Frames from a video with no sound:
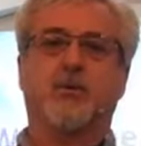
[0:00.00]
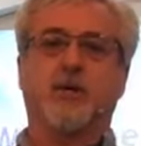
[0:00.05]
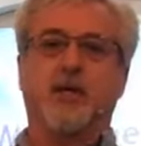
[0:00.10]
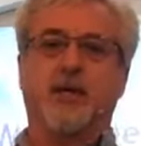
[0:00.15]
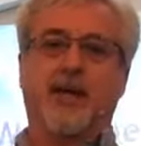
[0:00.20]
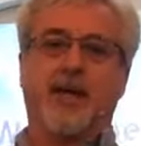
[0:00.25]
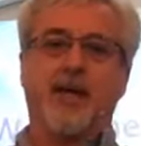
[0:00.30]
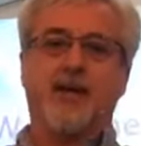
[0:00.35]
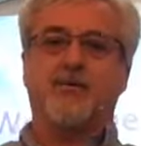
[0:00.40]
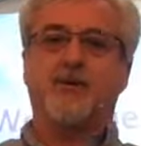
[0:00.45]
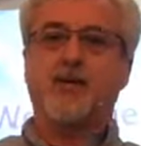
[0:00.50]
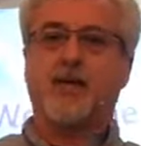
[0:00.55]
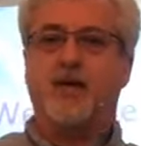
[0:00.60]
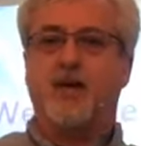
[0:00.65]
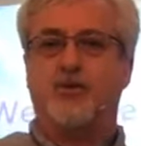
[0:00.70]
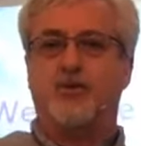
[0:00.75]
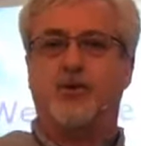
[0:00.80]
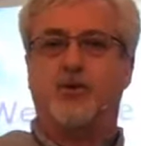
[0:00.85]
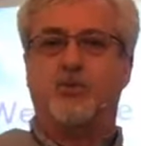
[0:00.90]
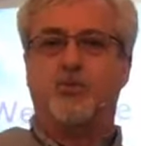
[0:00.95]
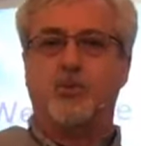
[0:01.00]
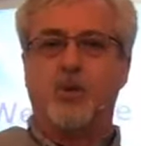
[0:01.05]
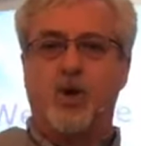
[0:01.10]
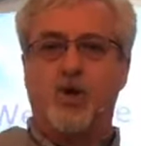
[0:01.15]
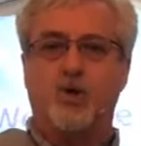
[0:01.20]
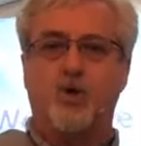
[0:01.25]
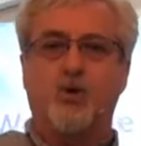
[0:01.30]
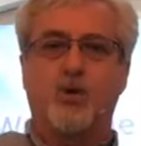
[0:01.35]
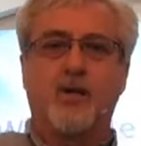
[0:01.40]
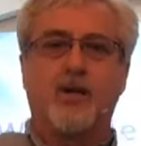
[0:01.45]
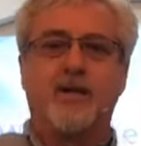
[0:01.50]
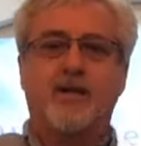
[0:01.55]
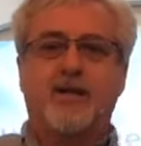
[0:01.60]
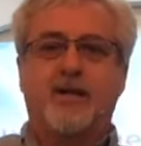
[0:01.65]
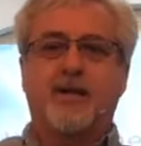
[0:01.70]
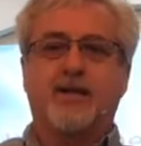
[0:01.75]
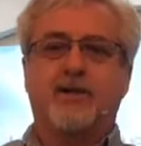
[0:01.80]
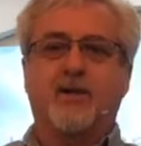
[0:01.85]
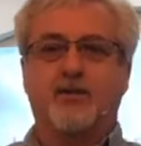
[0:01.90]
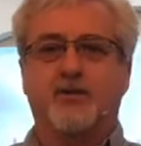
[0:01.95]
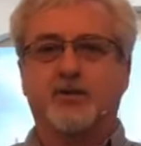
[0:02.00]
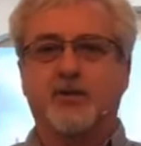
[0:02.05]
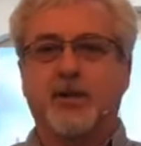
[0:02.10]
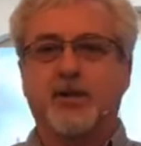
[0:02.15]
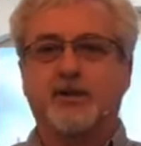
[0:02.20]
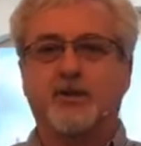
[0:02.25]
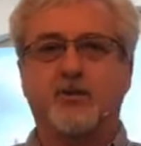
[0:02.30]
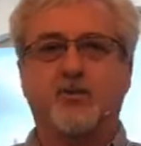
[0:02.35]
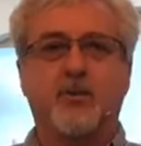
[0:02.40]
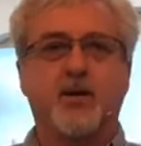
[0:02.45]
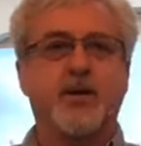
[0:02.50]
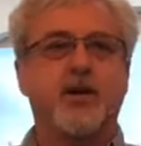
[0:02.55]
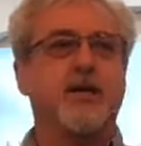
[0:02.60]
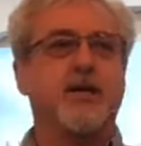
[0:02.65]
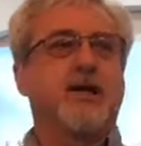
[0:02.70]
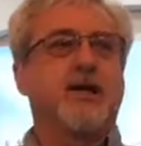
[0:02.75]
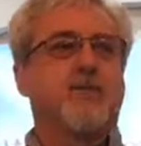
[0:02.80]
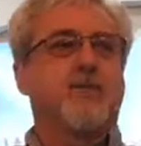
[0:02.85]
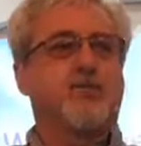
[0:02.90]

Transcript: Uh, every other row in our sanctuary